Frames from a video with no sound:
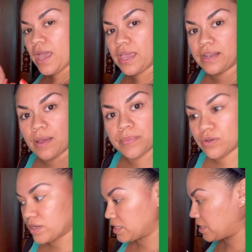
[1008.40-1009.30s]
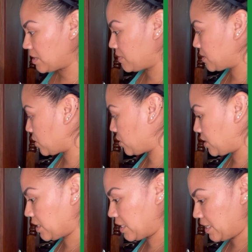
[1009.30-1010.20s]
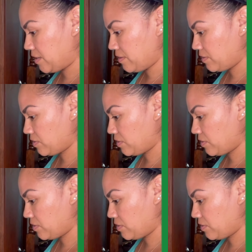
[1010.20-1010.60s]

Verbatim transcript: And I'm going to go ahead and give this a good clean